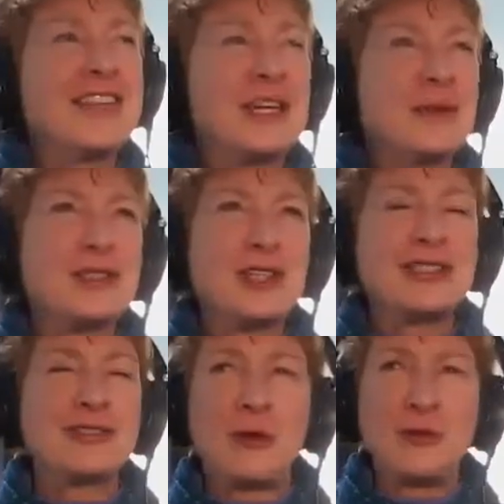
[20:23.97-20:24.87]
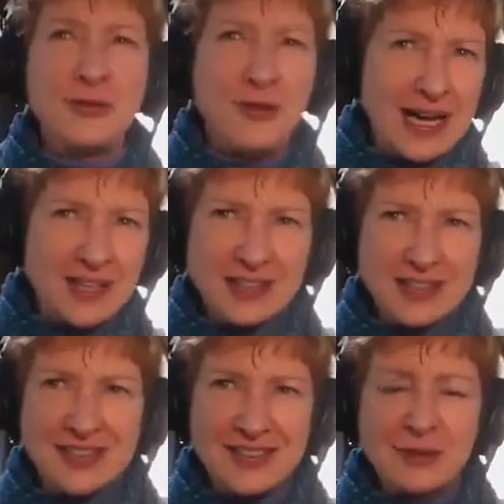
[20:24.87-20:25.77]
think it was just
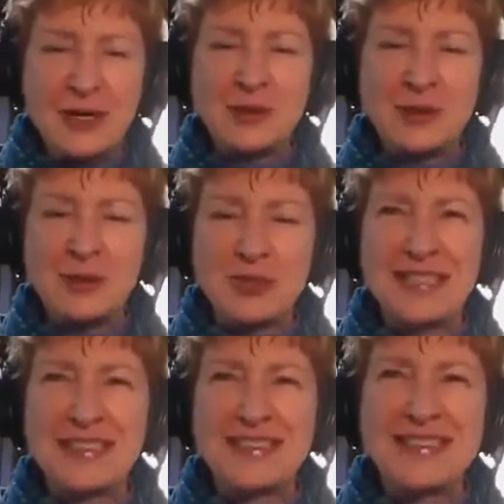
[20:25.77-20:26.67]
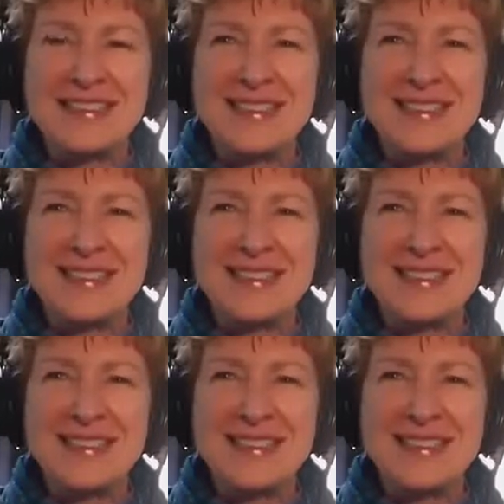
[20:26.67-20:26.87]
old-fashioned the way it was presented.